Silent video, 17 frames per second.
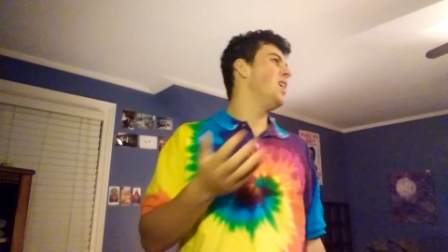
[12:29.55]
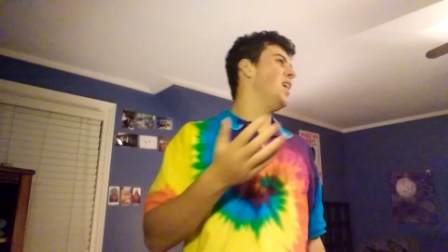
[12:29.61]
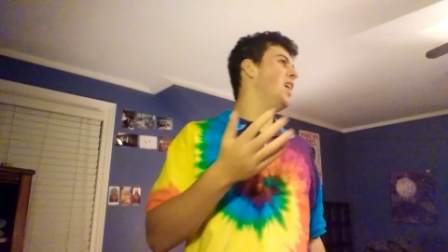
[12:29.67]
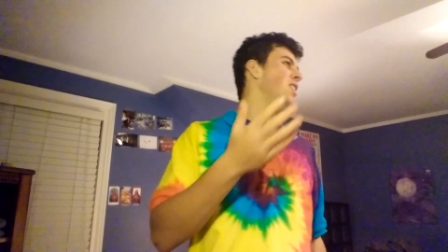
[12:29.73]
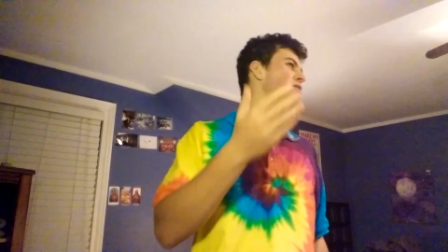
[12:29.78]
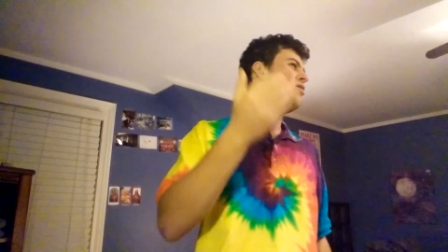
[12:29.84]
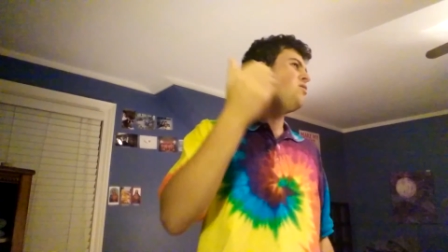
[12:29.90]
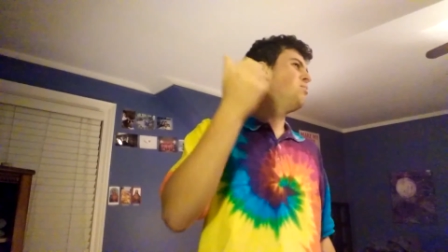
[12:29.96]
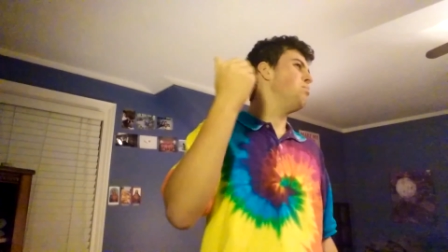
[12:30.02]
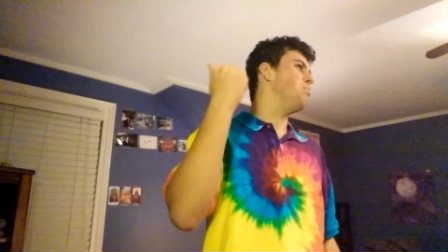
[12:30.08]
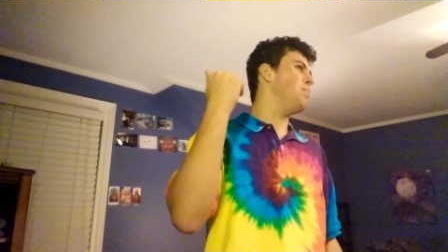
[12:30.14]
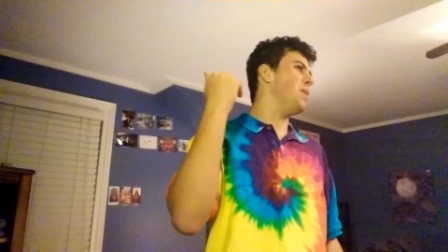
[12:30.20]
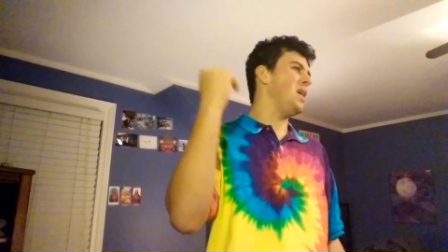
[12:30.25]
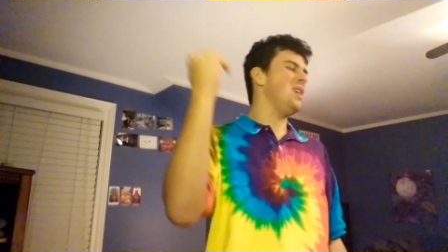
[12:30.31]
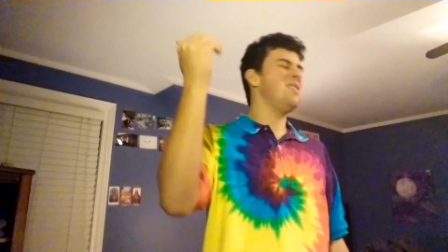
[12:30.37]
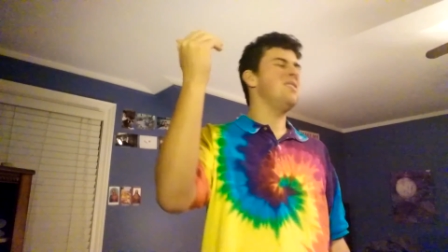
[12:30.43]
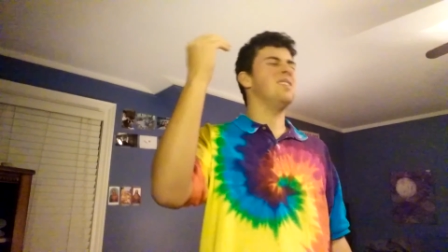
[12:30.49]
It's just
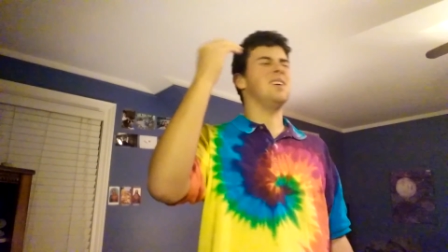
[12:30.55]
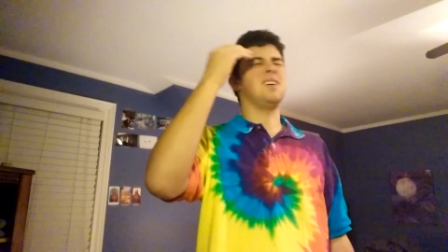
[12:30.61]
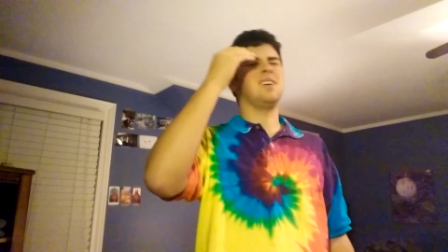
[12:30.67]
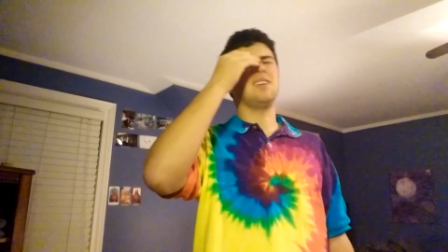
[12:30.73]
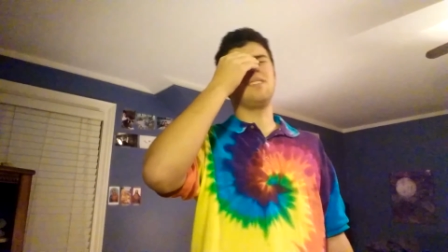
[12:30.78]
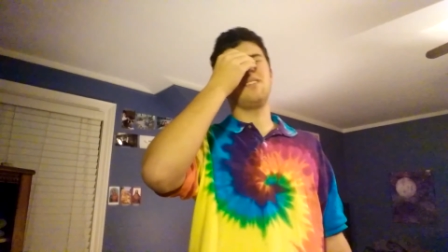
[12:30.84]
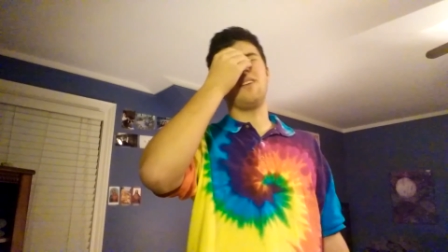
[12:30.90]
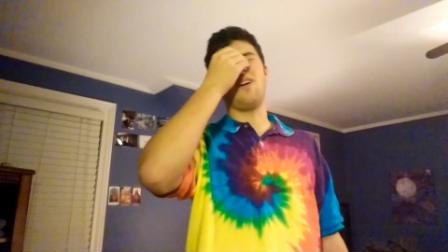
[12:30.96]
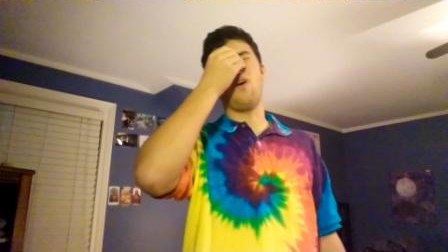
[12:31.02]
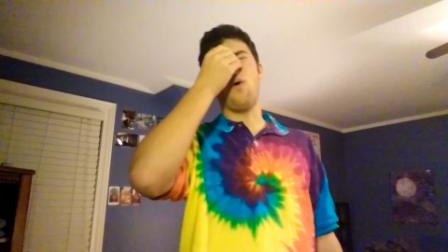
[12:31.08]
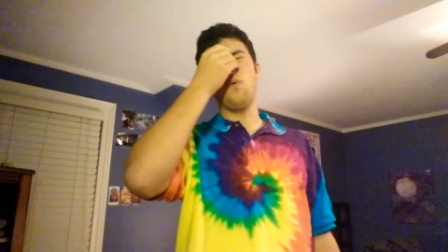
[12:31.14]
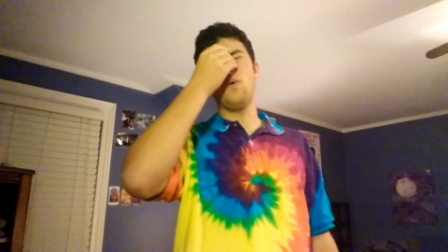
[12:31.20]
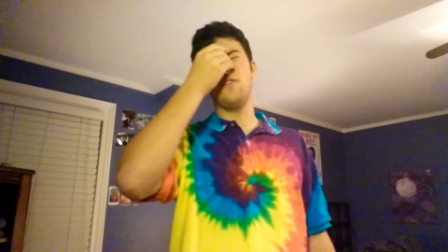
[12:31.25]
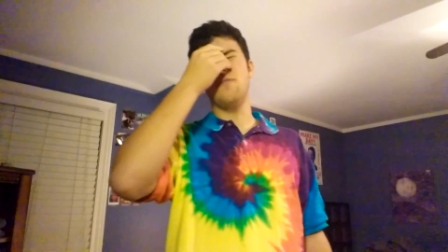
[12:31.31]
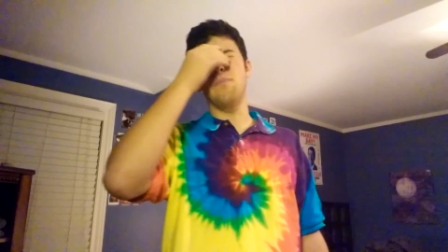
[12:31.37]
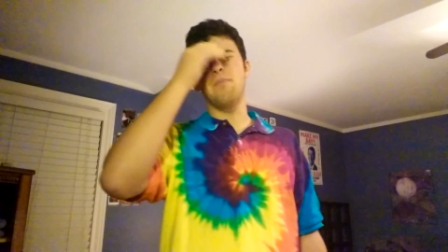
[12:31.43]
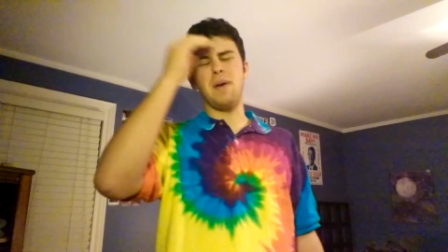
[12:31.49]
basic. It's
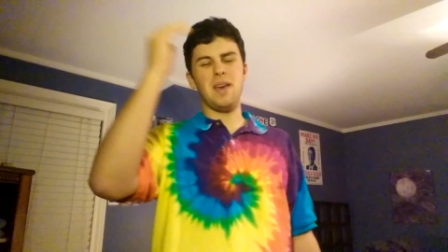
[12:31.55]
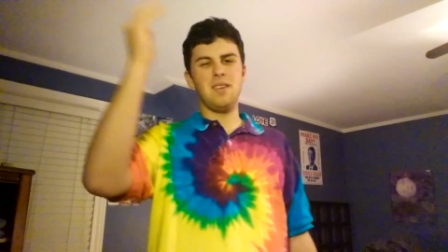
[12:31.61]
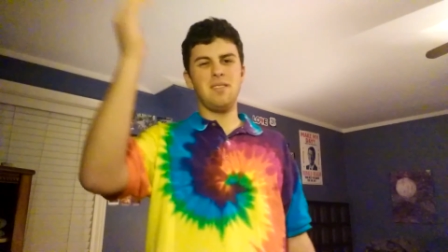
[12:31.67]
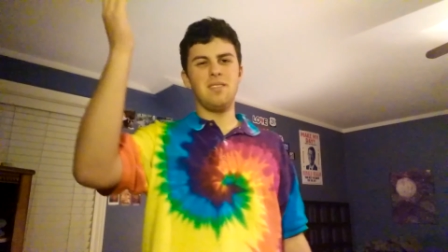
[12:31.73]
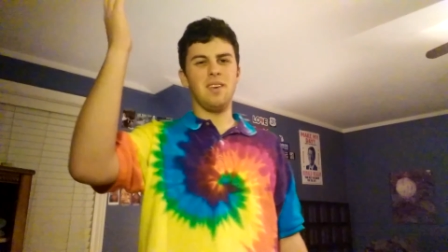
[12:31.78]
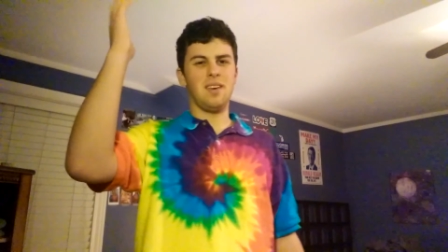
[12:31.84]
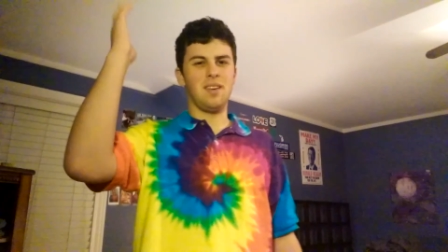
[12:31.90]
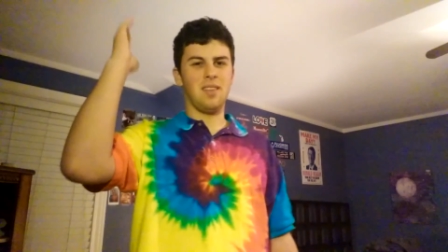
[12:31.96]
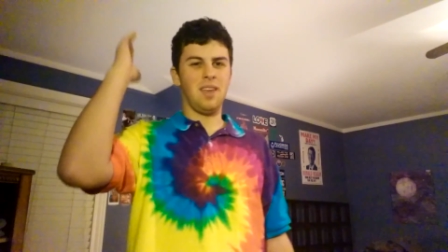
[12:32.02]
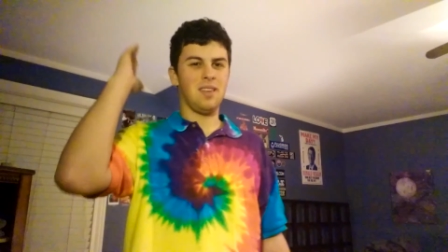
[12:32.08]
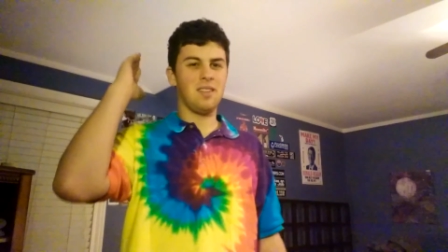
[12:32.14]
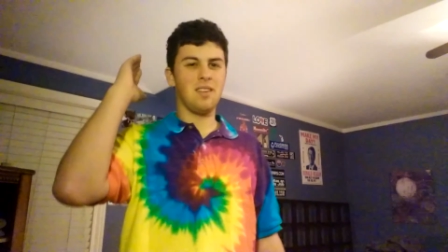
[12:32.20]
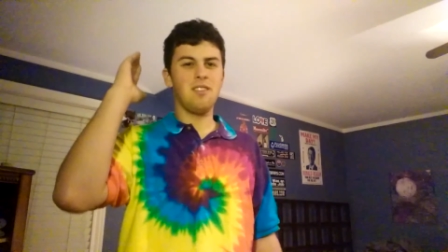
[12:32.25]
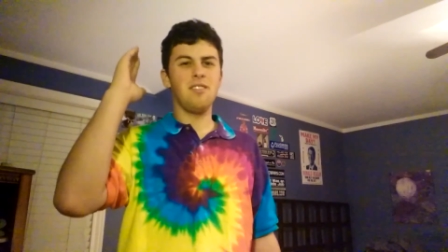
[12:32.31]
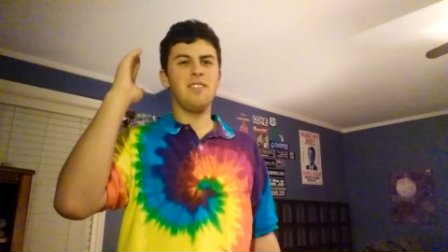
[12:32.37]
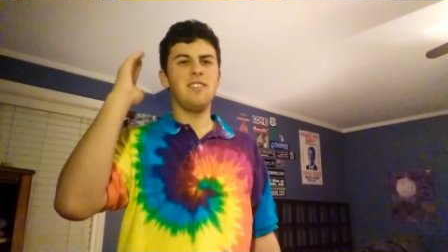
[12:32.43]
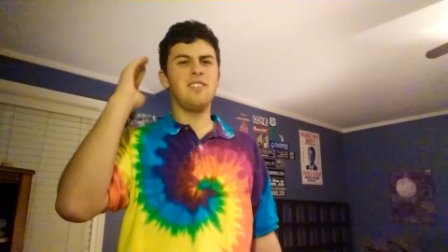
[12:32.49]
always basic. Like,
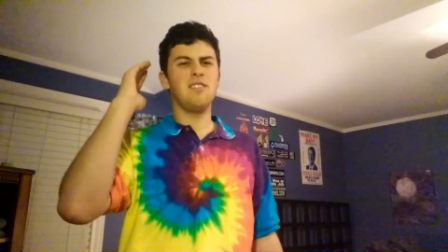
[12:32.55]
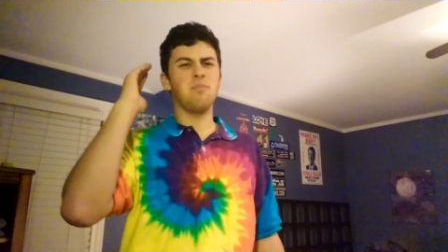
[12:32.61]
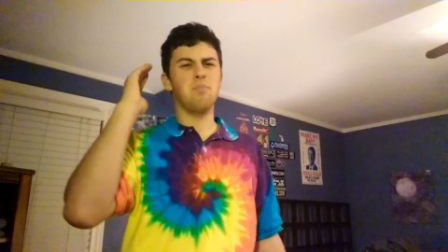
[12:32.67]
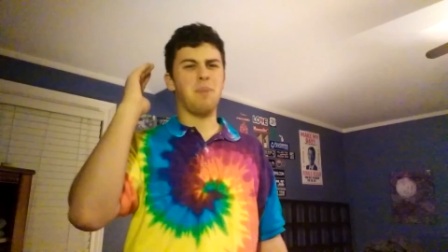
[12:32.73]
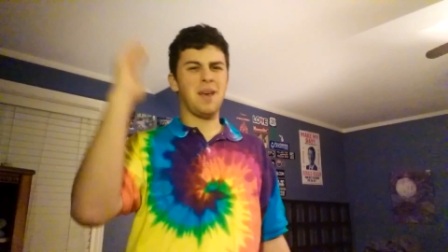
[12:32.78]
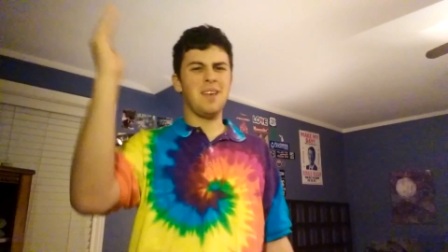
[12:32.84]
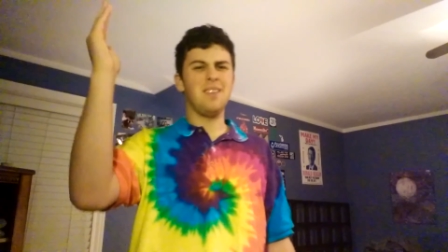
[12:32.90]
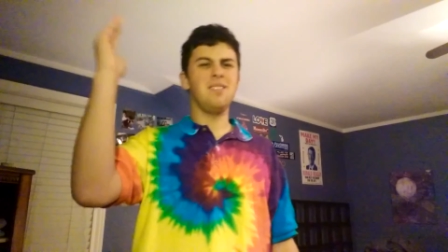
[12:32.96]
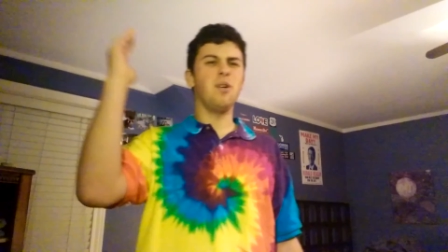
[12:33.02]
this is just base.